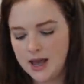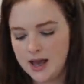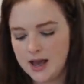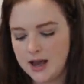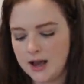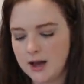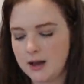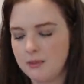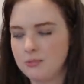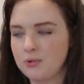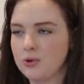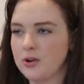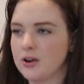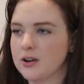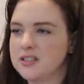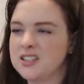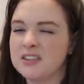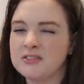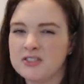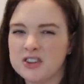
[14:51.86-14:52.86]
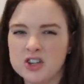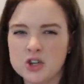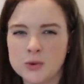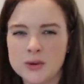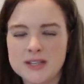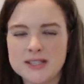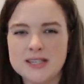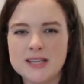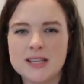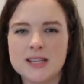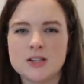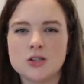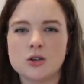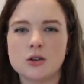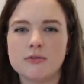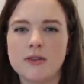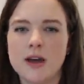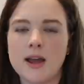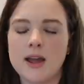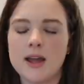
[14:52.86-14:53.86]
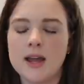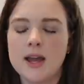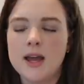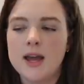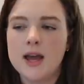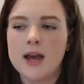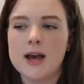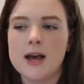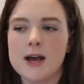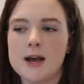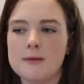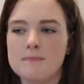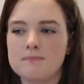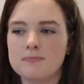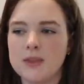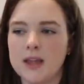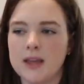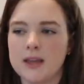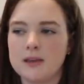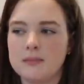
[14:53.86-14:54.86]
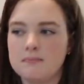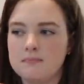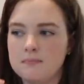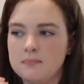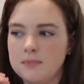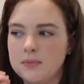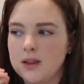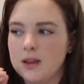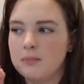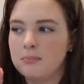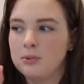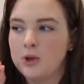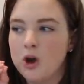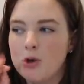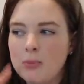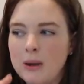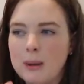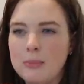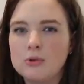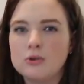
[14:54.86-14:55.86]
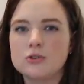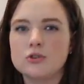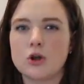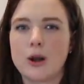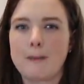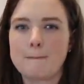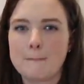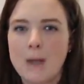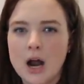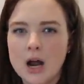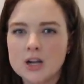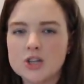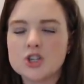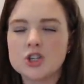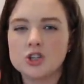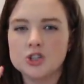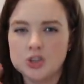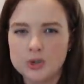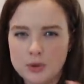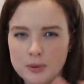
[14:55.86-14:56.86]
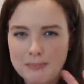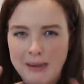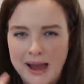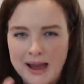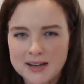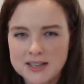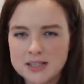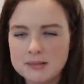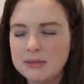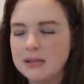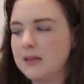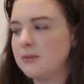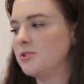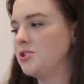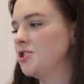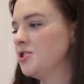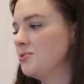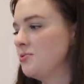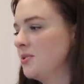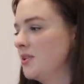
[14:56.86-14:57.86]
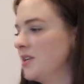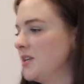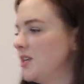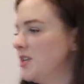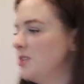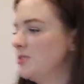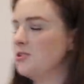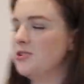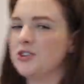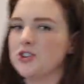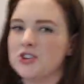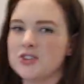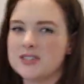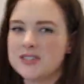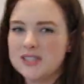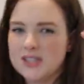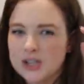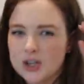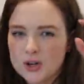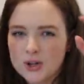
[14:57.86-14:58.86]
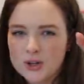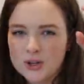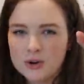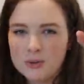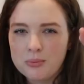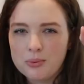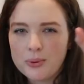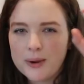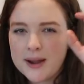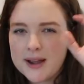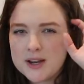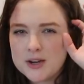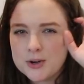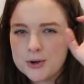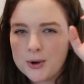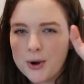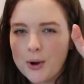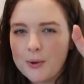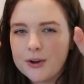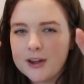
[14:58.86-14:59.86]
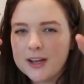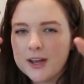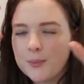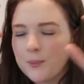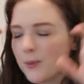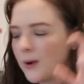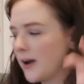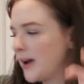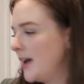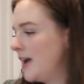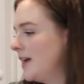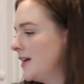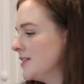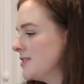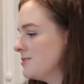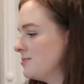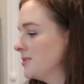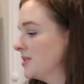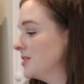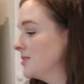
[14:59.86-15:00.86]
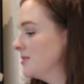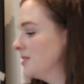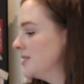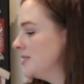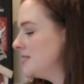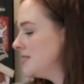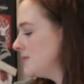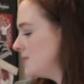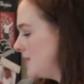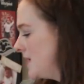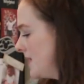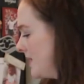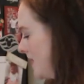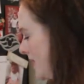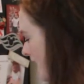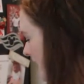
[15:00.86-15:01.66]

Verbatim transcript: um, or different noises, or if I um, like blow bubbles, or she'll do it back to me, which is really cute. You can just see her little brain growing and working. It's really, really sweet.